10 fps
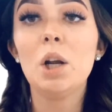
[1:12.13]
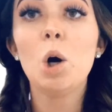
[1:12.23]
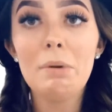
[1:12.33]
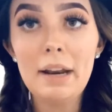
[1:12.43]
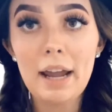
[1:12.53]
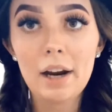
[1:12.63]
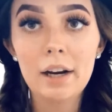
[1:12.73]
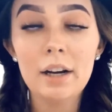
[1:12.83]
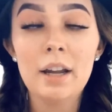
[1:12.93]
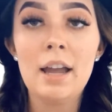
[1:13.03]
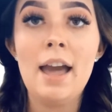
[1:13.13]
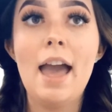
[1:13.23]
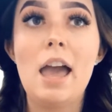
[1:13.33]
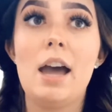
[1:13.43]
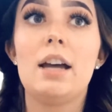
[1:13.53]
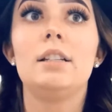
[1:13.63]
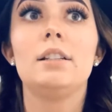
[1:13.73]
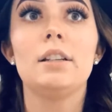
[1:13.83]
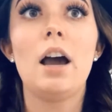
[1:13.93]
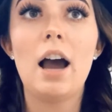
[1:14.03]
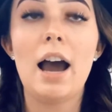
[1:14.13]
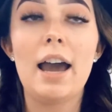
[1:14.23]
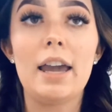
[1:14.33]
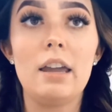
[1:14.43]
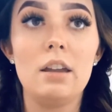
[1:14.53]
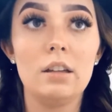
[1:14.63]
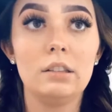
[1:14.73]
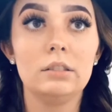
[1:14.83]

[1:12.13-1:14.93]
open air, and I